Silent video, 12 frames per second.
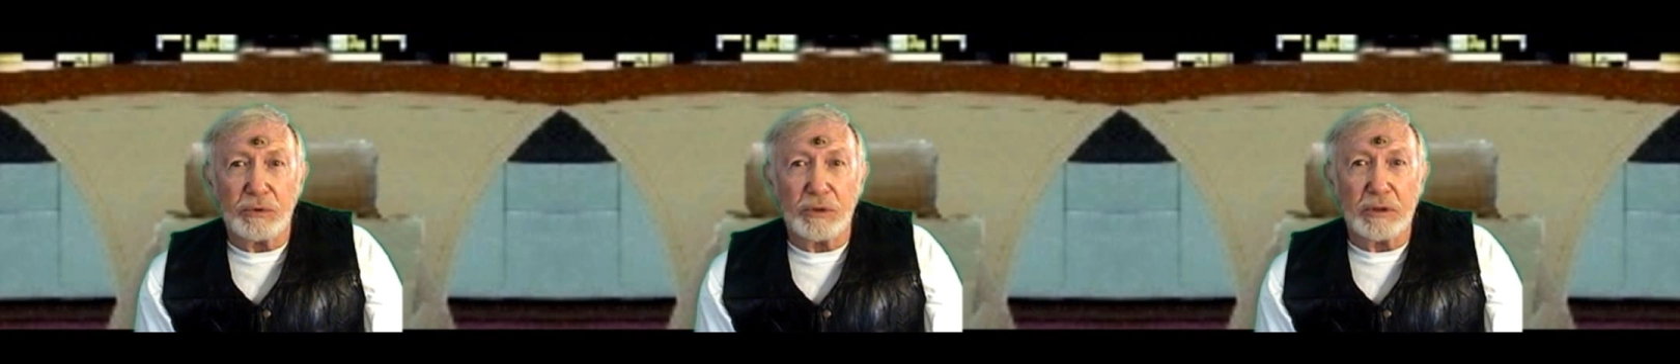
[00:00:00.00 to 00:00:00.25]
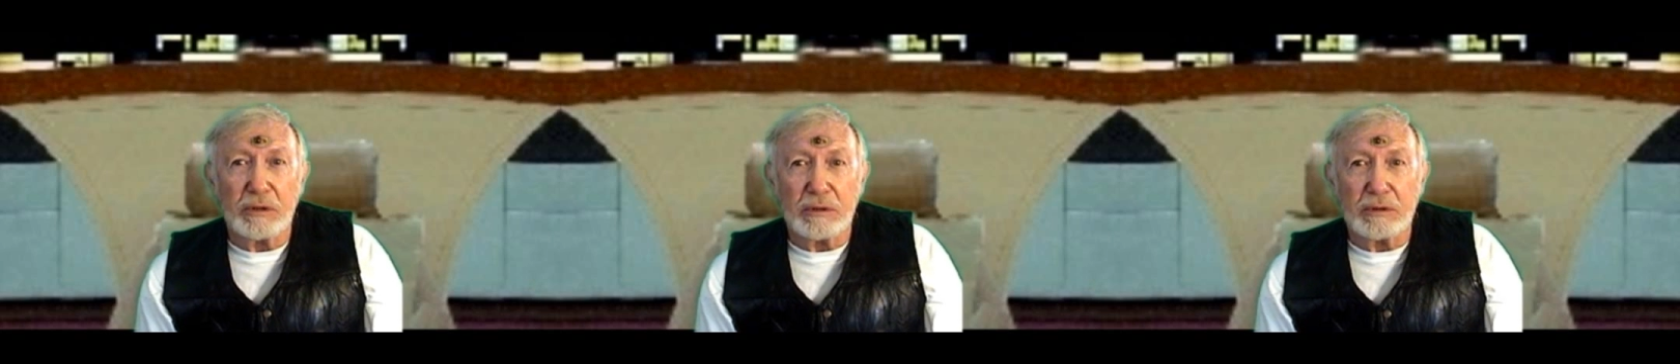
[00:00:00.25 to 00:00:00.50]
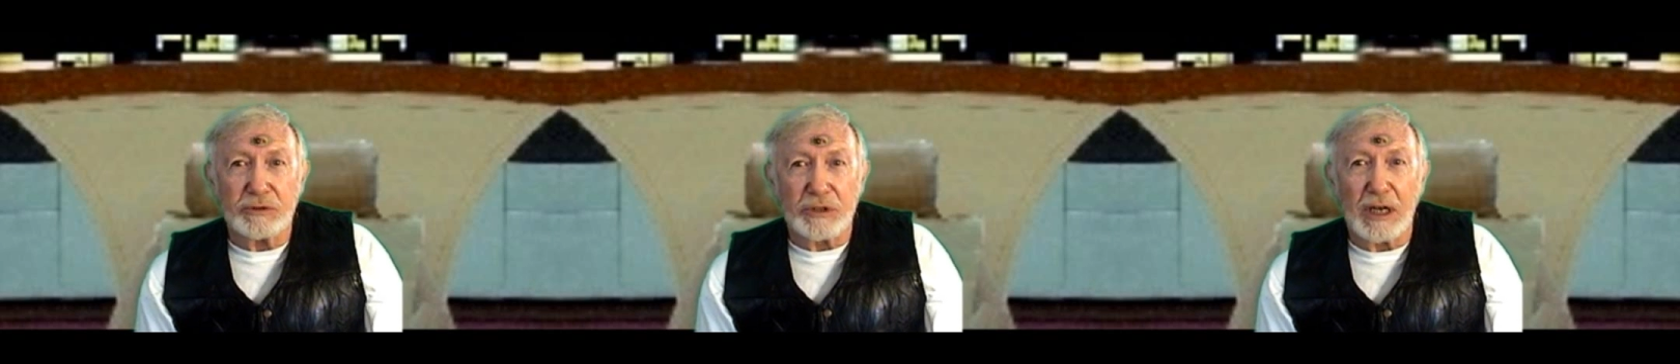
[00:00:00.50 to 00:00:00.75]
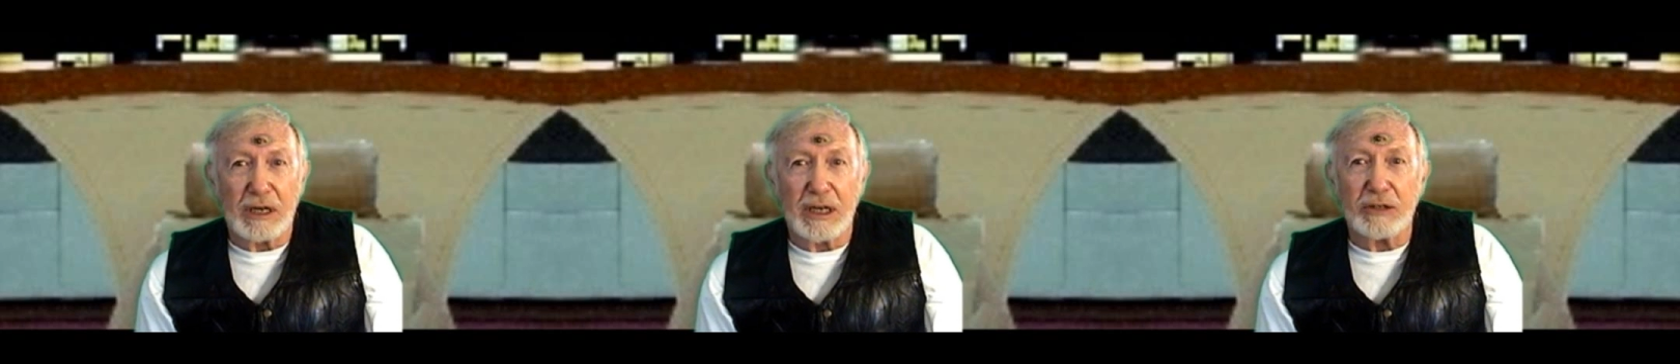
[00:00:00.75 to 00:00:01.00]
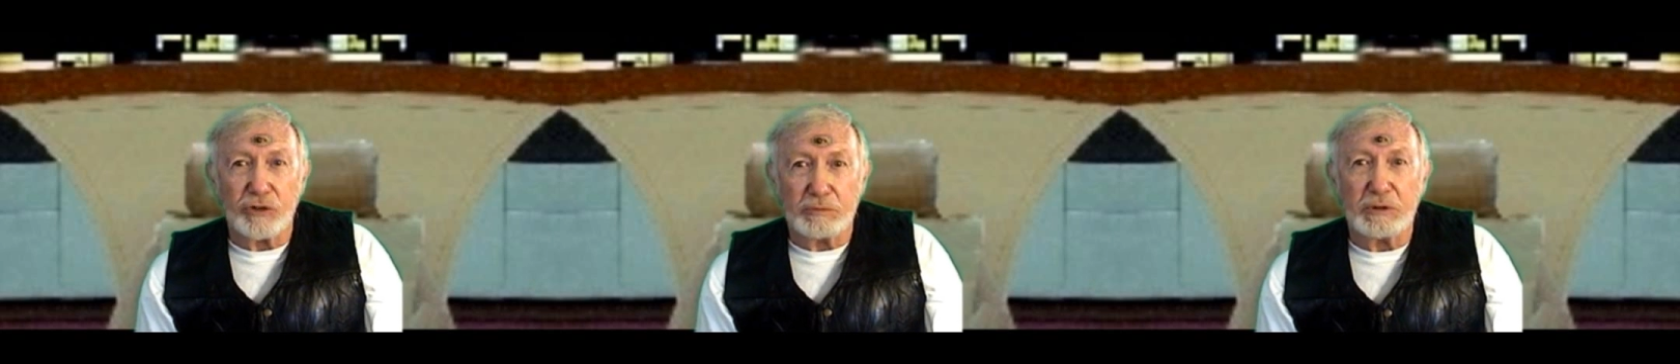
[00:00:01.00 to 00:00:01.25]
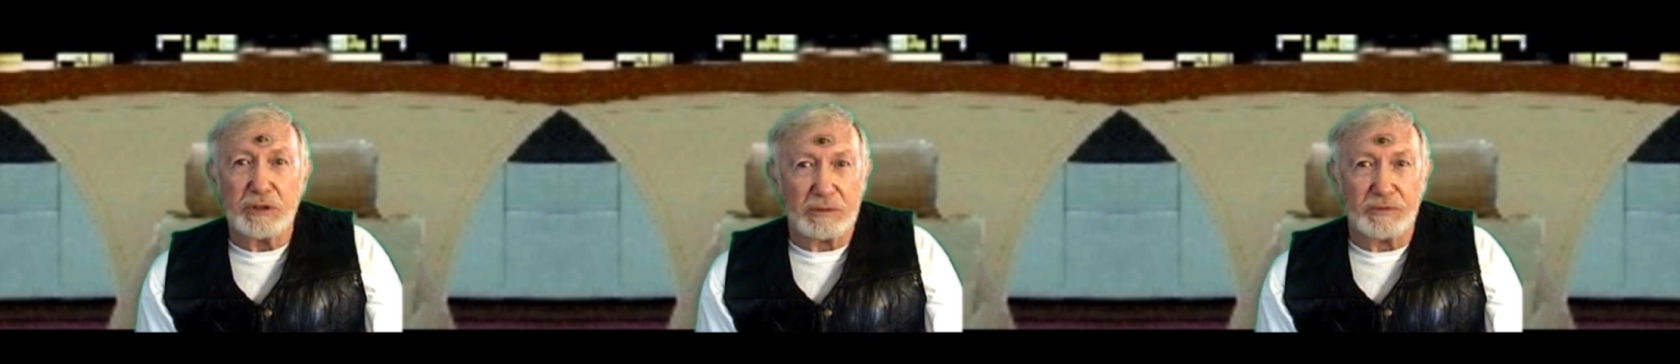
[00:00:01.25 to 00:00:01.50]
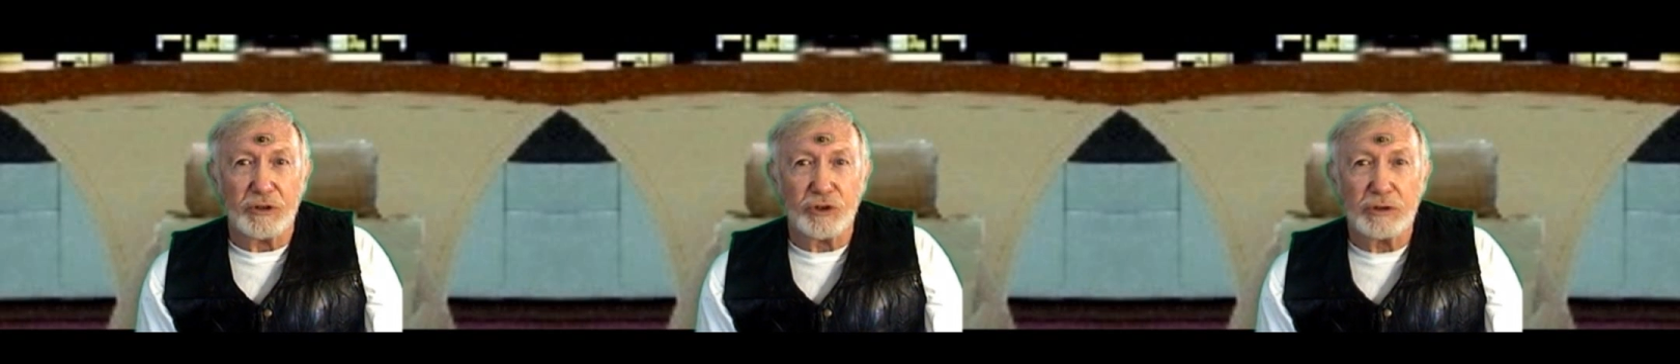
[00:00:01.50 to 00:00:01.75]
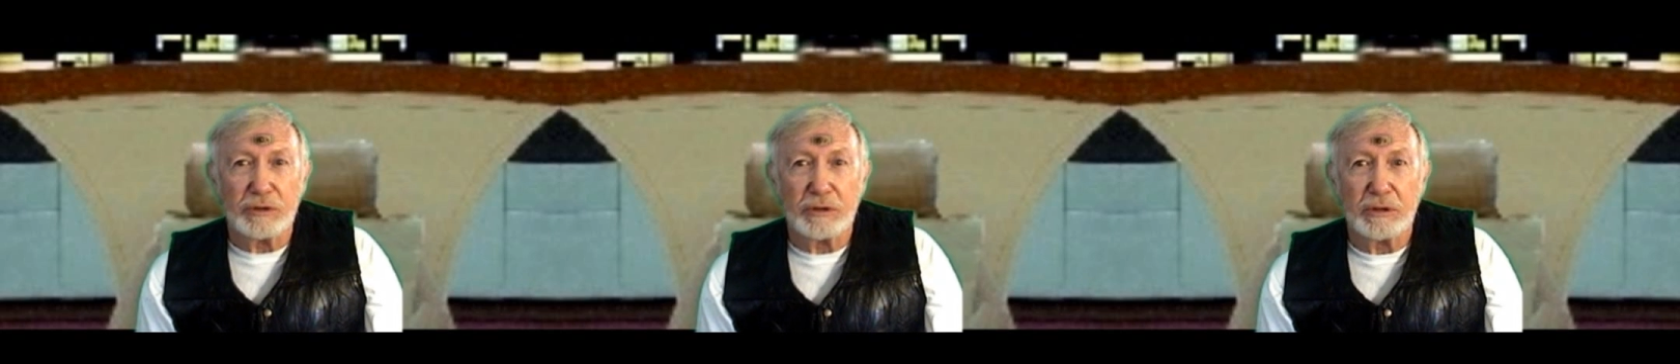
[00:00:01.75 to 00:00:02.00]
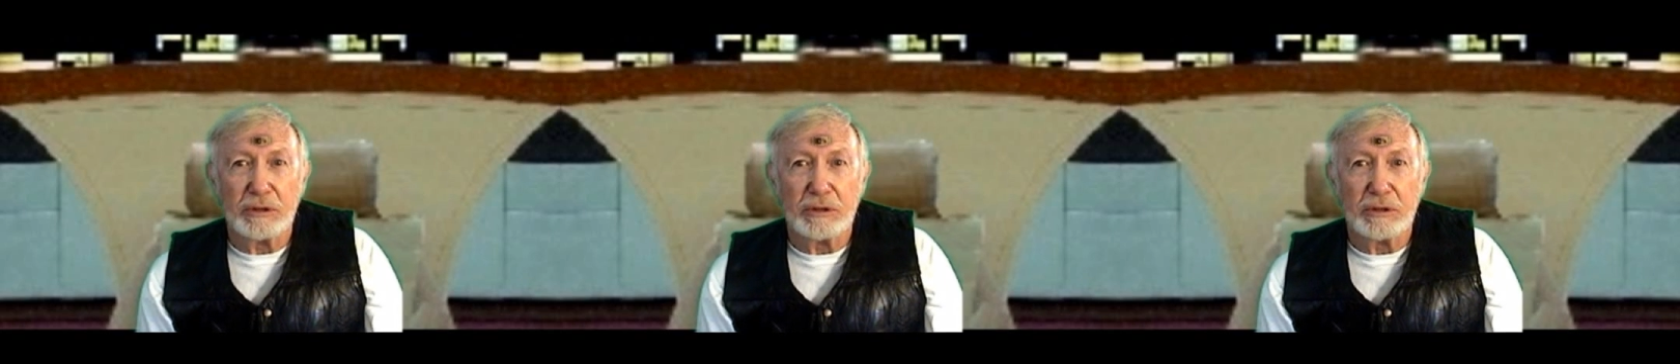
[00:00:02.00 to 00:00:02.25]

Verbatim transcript: lunar satellite should be sufficient.